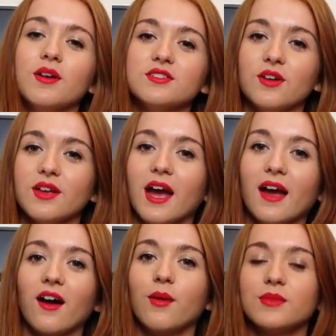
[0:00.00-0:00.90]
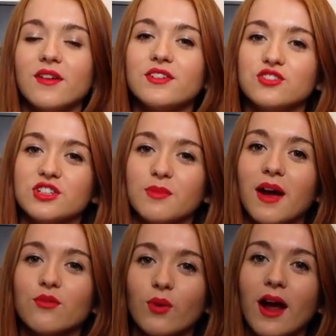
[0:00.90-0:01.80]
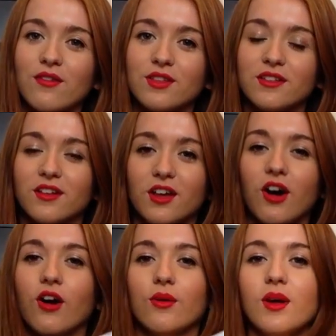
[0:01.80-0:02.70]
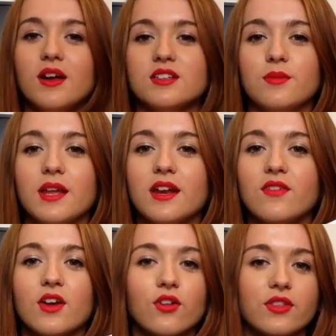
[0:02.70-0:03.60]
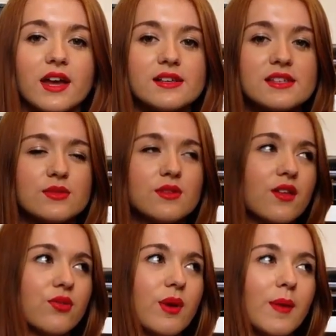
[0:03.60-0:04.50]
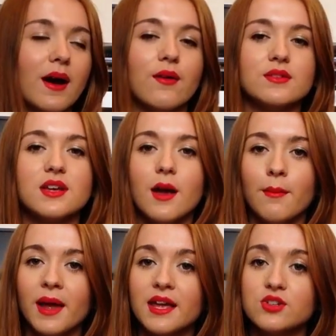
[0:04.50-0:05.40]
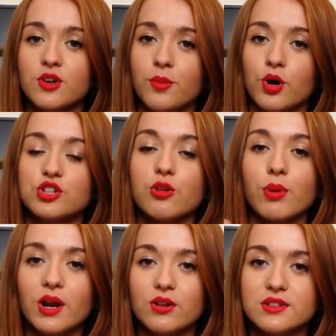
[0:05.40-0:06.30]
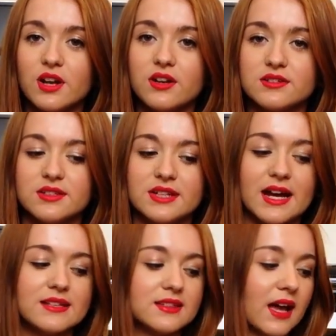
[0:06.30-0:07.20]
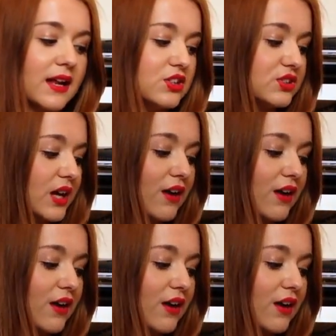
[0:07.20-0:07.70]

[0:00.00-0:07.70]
So yeah, I'm definitely stressed about where everything's gonna go. So I'm thinking if I got this was like £3, make it into a box, could put it under the desk and just